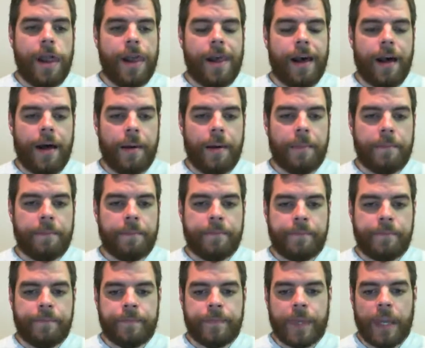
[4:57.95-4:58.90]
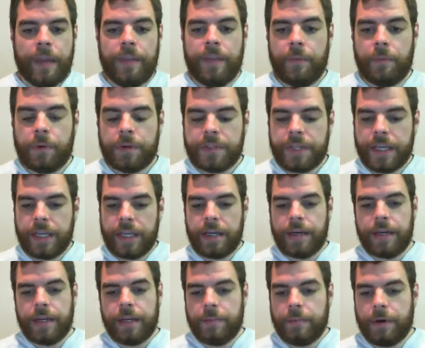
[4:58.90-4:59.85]
And then once I get
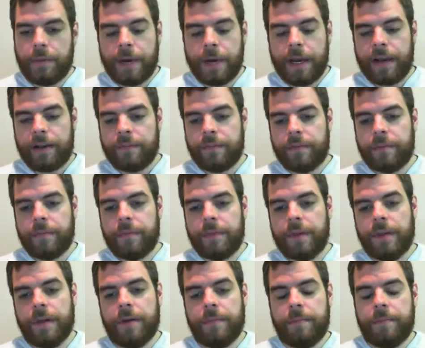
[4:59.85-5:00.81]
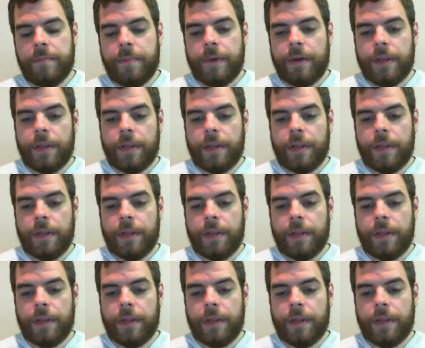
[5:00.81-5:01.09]
an email back from them,